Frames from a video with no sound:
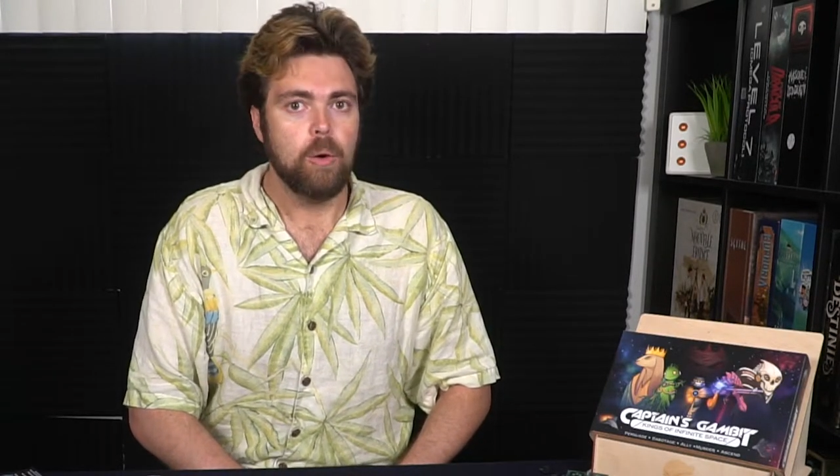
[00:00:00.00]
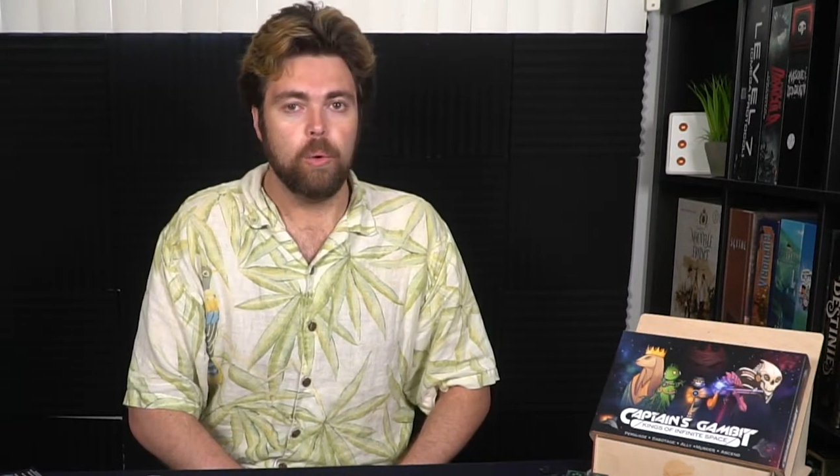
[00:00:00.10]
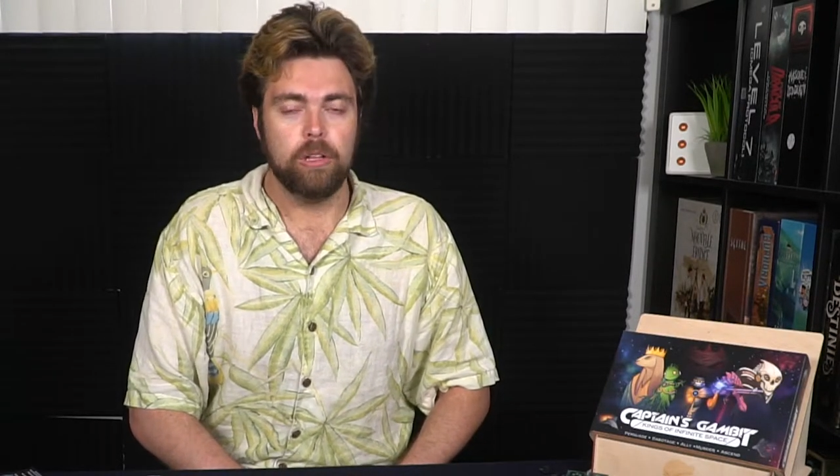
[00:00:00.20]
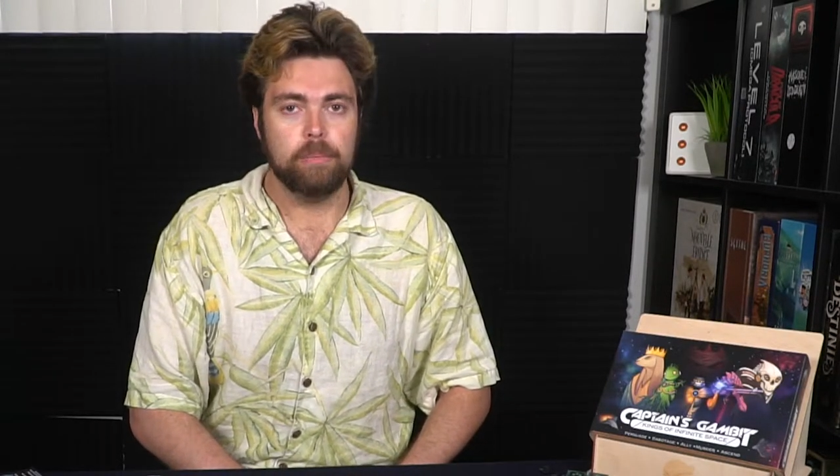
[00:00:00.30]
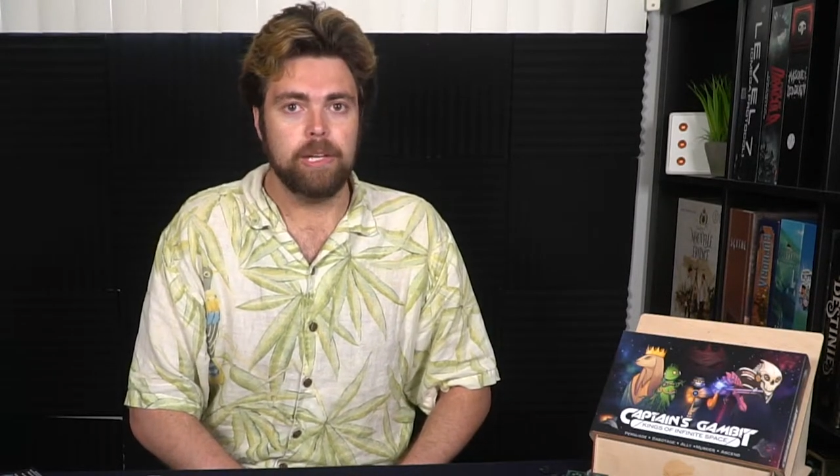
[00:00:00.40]

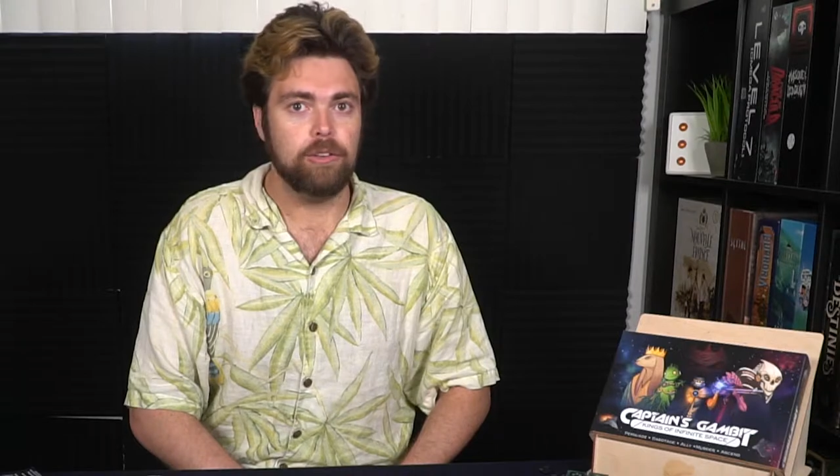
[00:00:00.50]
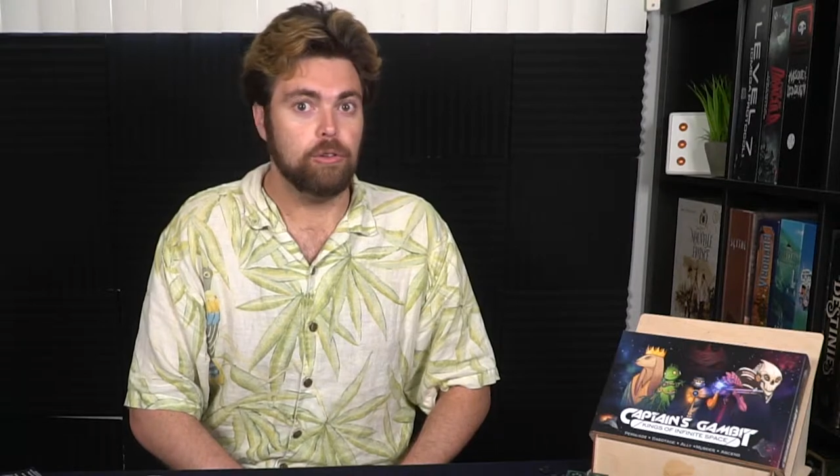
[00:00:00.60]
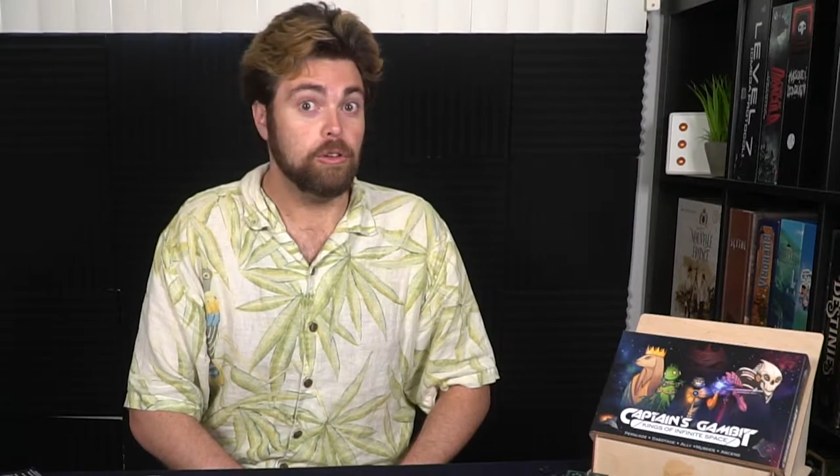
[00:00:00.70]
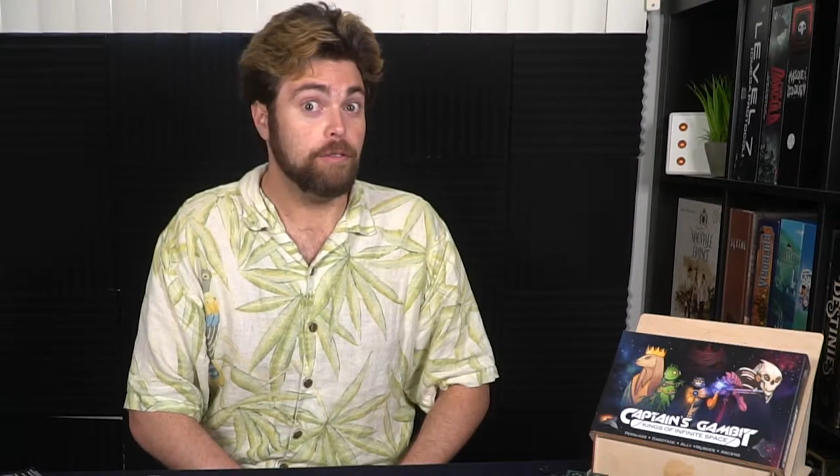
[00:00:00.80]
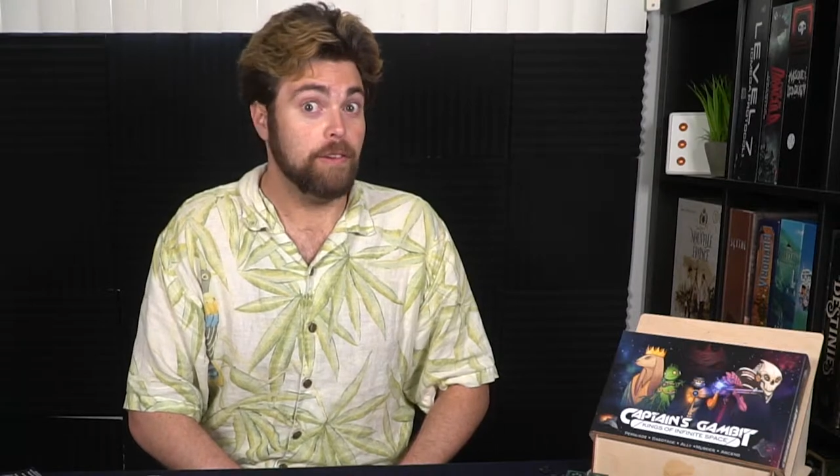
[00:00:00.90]
Will it be
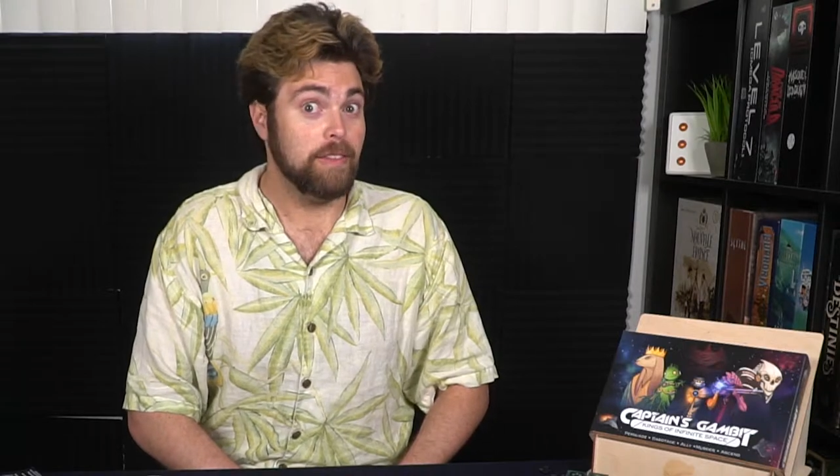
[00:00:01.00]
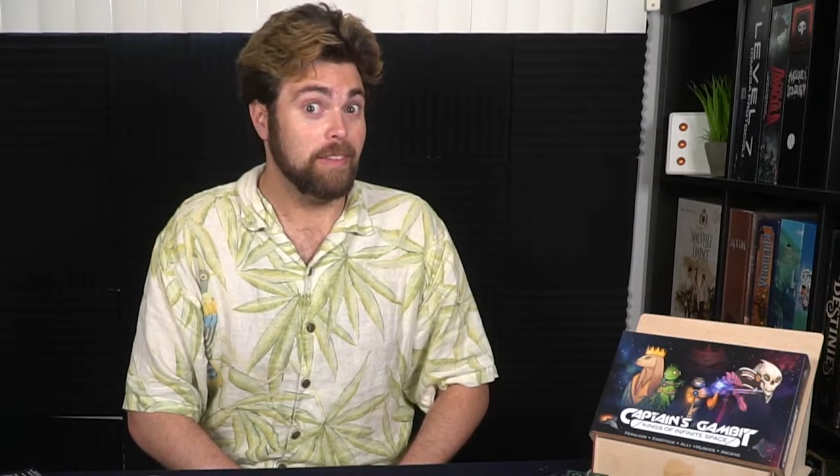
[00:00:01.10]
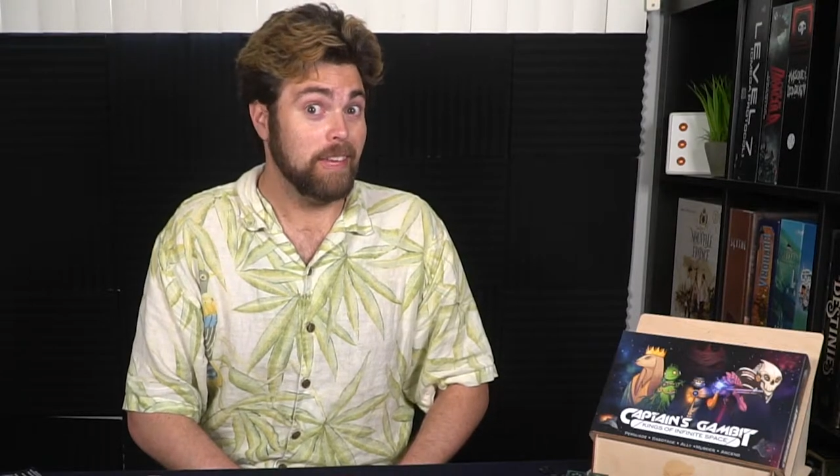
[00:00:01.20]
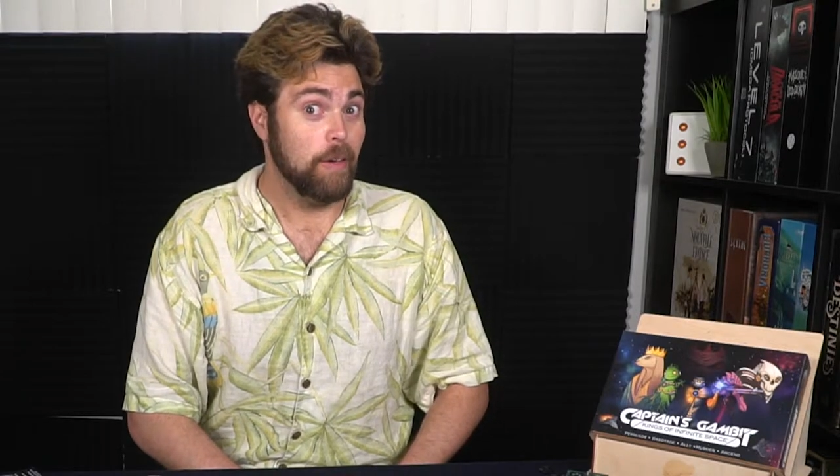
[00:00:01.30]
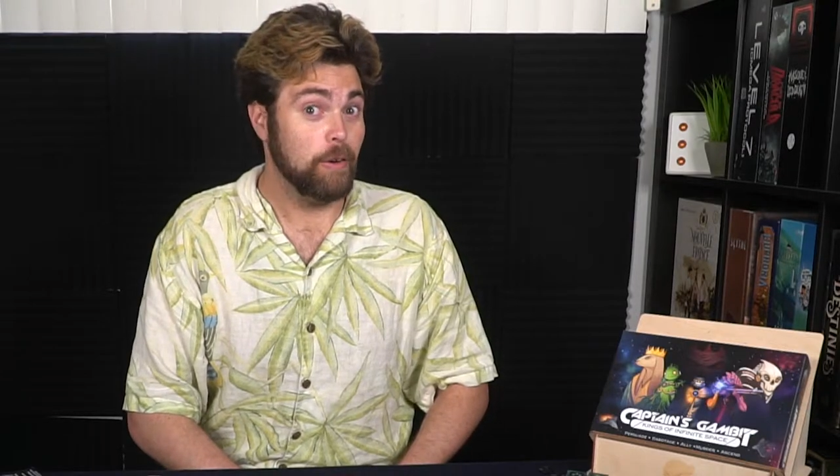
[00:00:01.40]
to defeat
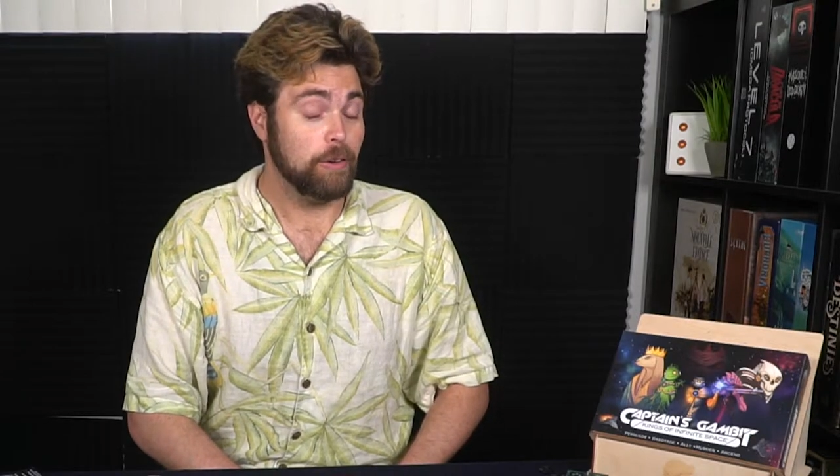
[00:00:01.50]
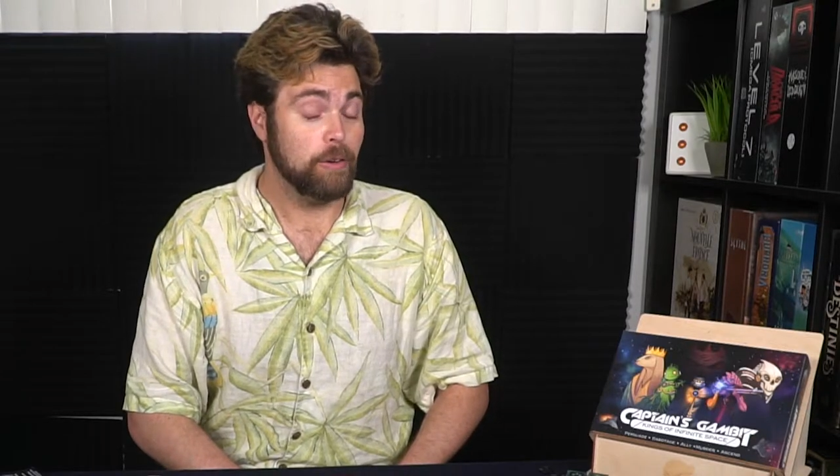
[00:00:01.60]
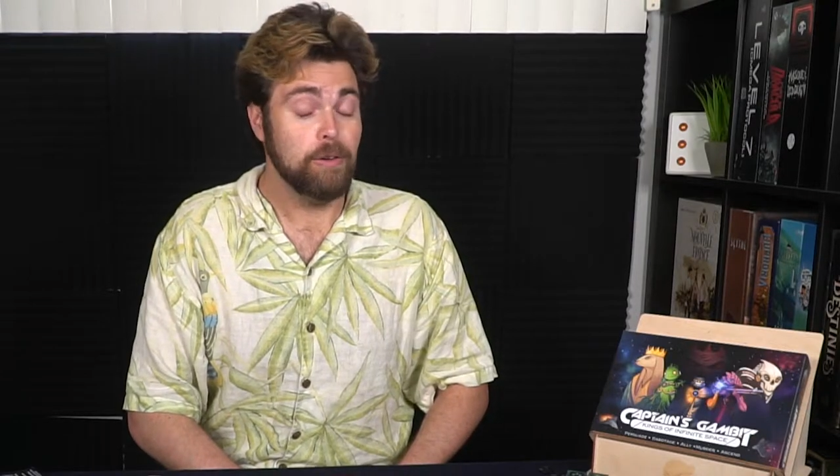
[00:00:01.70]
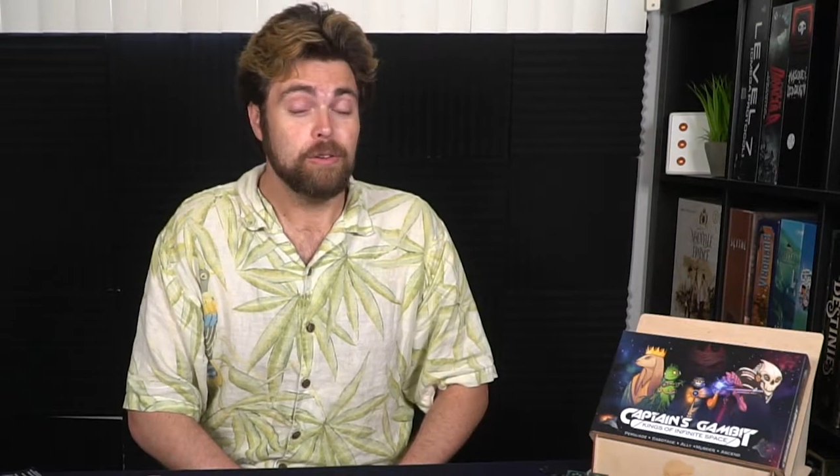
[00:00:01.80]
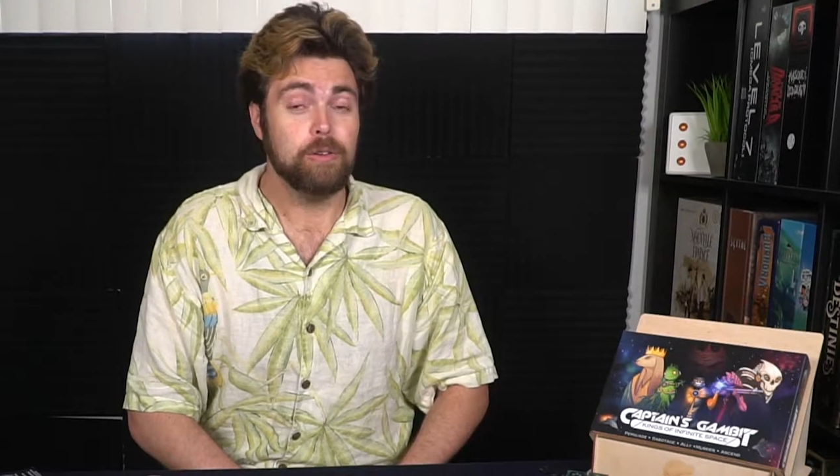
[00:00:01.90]
the character